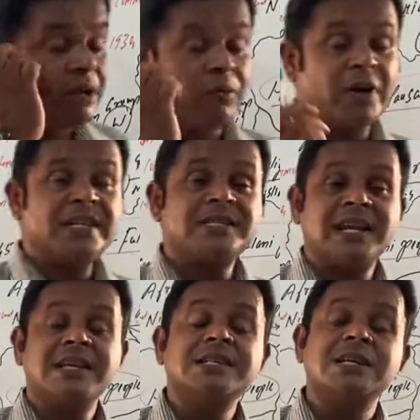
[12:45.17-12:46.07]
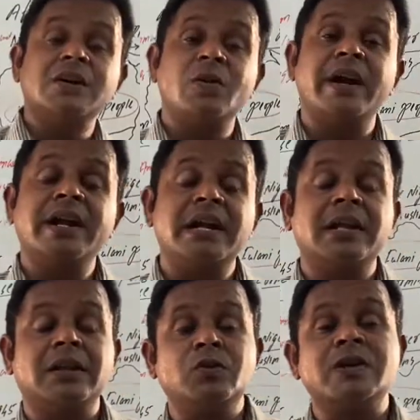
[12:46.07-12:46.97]
what is the reason to
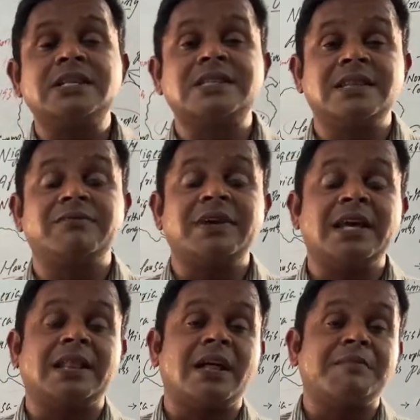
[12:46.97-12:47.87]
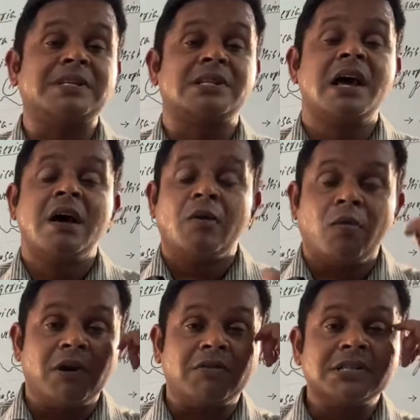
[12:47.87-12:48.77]
enter US in Vietnam is,
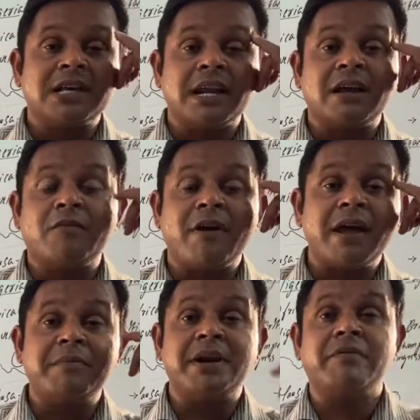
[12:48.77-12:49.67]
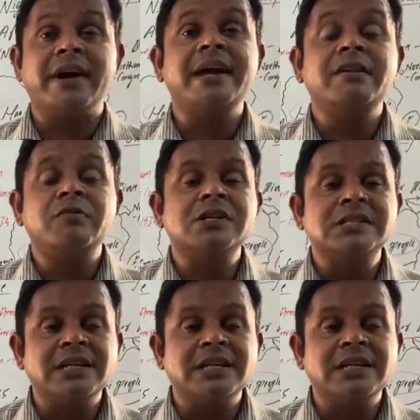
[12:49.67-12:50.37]
what was the requirement, why it was